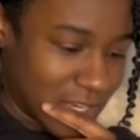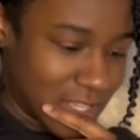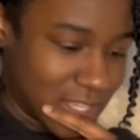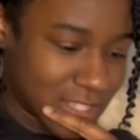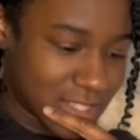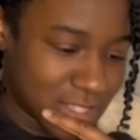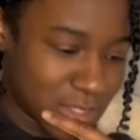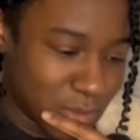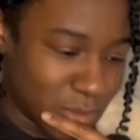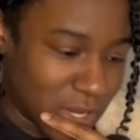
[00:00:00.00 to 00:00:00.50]

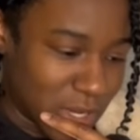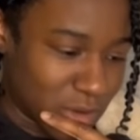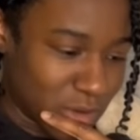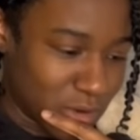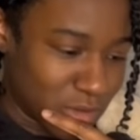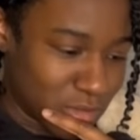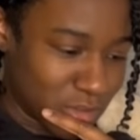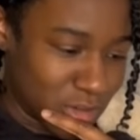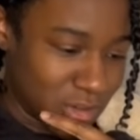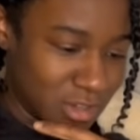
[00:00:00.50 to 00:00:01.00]
Let's see what I
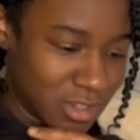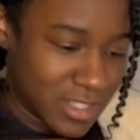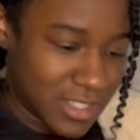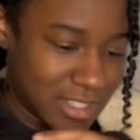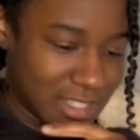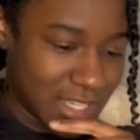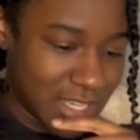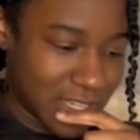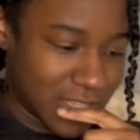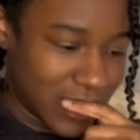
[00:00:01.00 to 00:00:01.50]
got wrong.
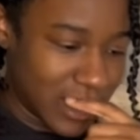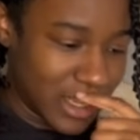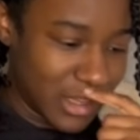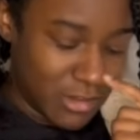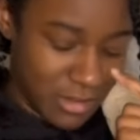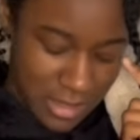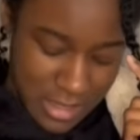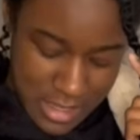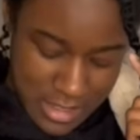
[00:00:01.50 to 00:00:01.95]
DNA